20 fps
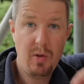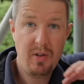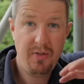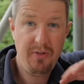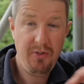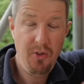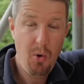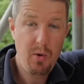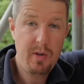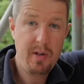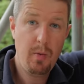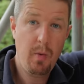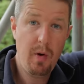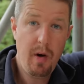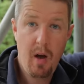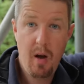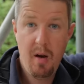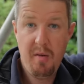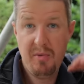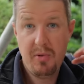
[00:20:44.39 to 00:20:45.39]
It's 41
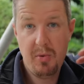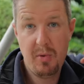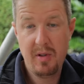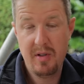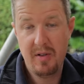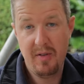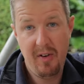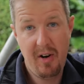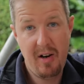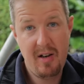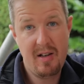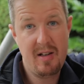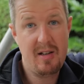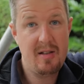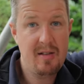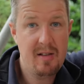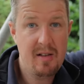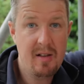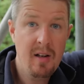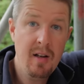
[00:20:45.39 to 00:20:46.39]
ohms, which is very
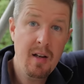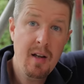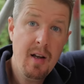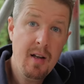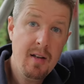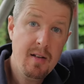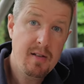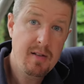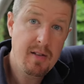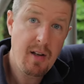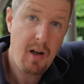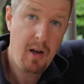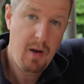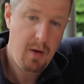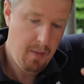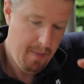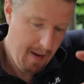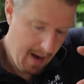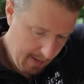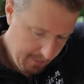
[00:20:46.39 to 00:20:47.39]
decent,
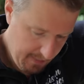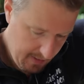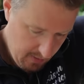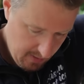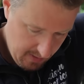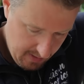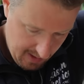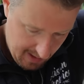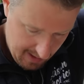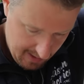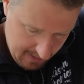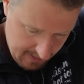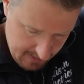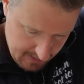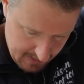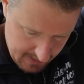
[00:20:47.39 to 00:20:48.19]
so I'm happy with that.